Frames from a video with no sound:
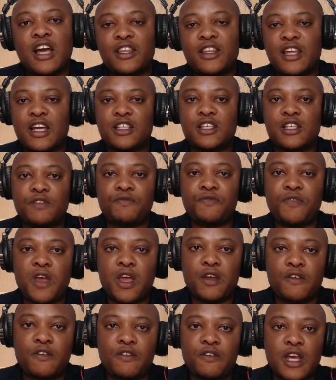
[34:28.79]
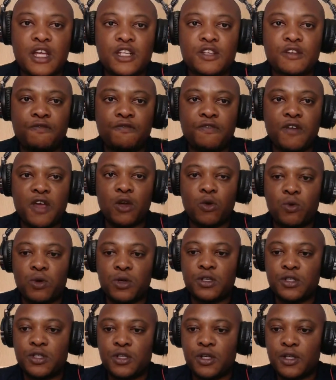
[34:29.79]
that's a fair
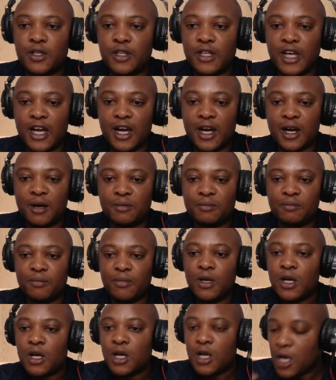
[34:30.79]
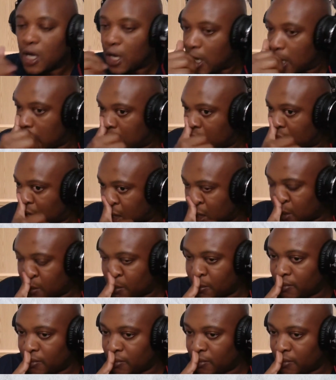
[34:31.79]
question. There are